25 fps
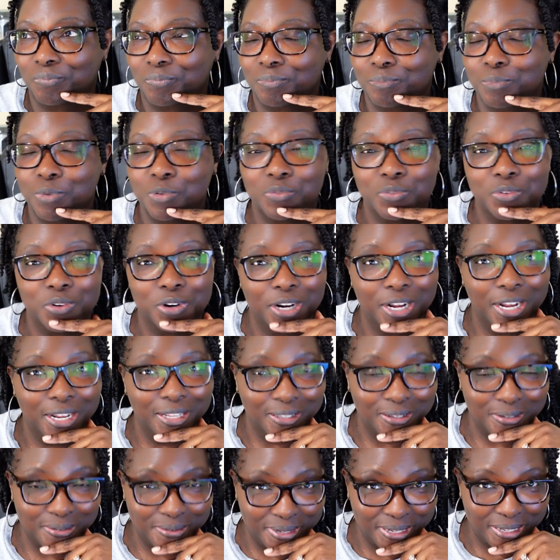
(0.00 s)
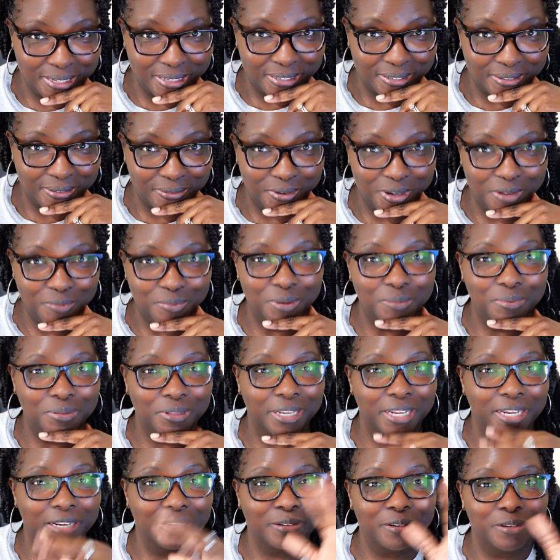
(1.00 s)
before Halloween. We've been
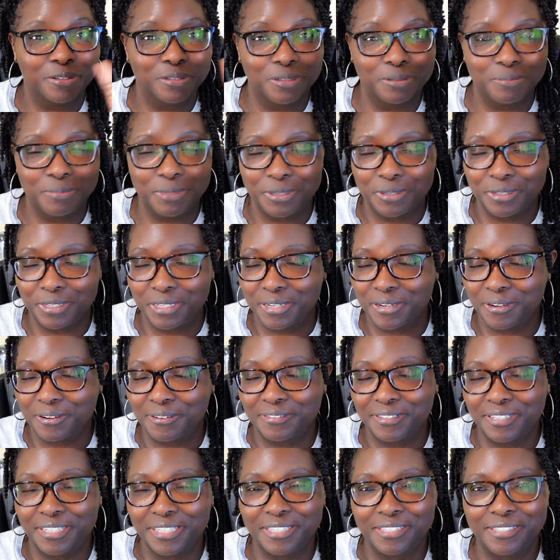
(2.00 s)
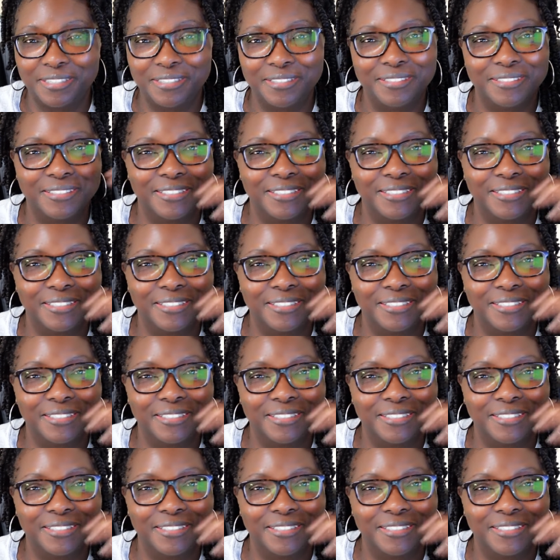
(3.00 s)
playing Christmas music over here